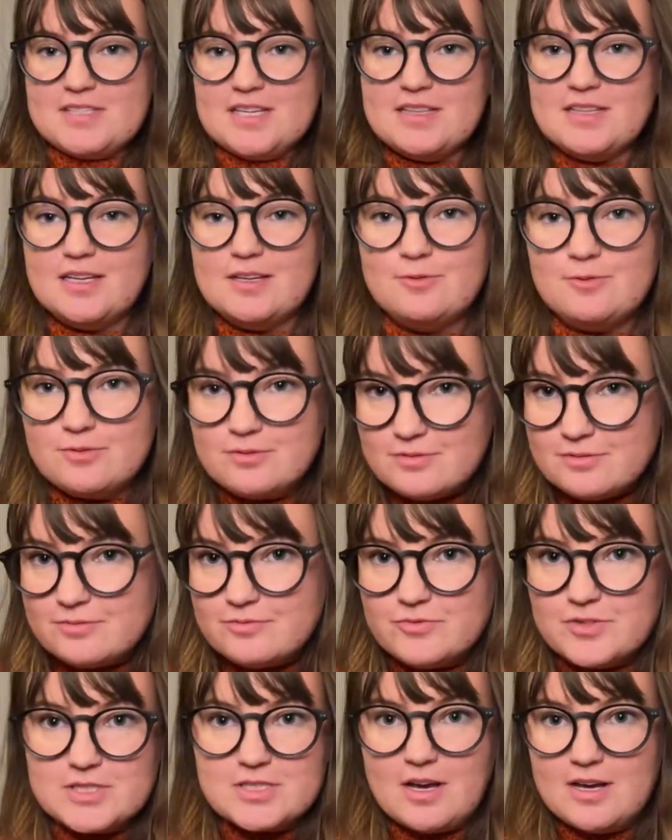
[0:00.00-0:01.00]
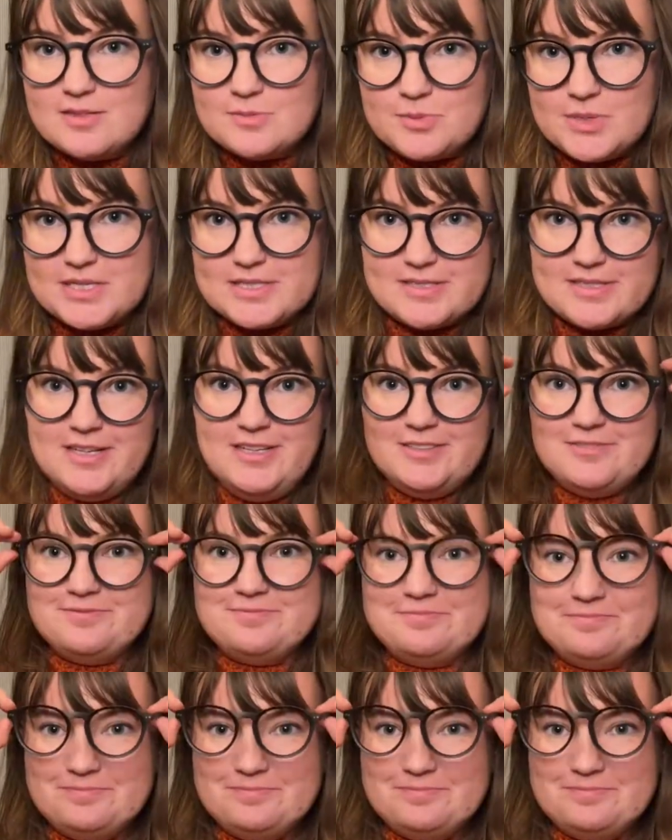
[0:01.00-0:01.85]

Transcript: and then this cosplay is done.